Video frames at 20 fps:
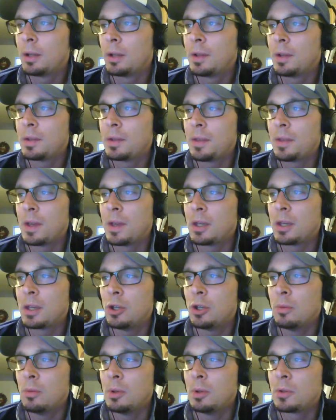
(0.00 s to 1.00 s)
don't think they think
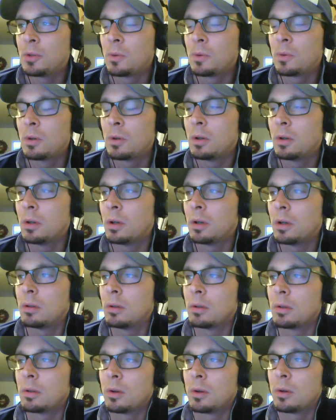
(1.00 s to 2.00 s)
humans were
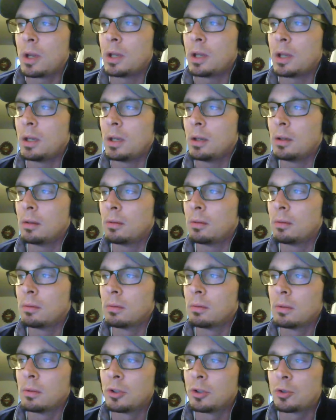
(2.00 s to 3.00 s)
creating
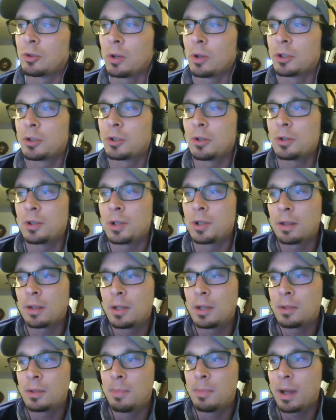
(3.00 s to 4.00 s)
structures like
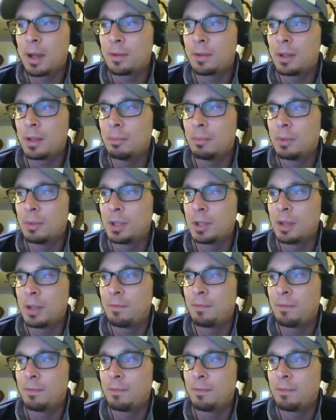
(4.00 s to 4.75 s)
this back then, but then they